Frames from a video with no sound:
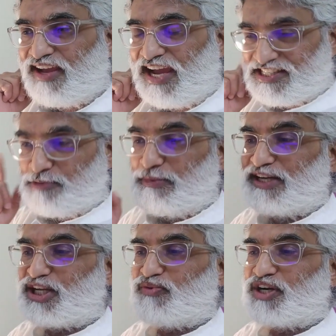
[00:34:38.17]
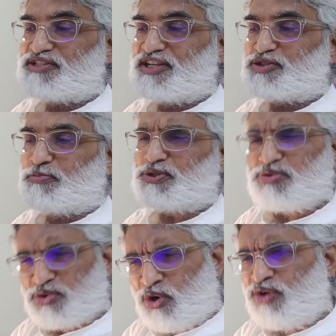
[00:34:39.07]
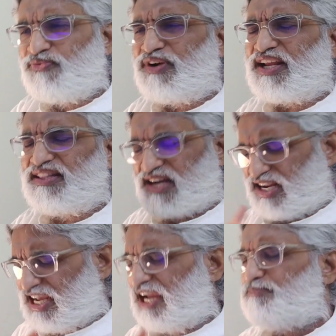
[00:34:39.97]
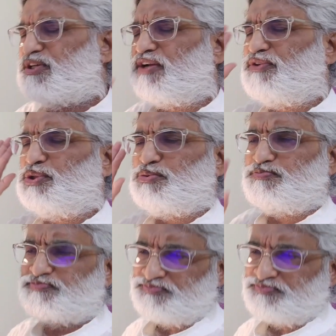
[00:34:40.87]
As a mentor, what is that supposed? Don't worry that I am there with you.